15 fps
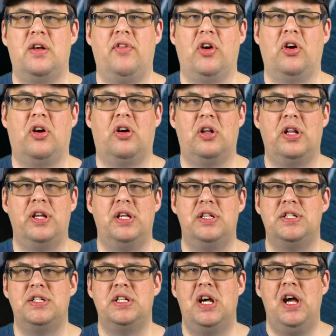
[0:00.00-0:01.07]
of the
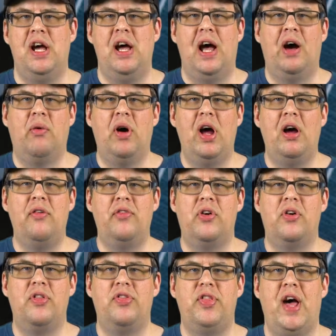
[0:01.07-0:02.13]
colonists.
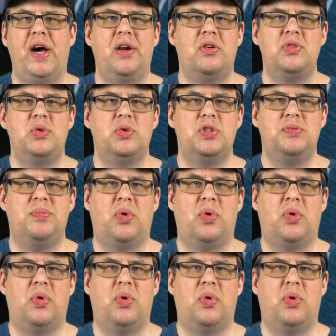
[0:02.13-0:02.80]
However, Thanos was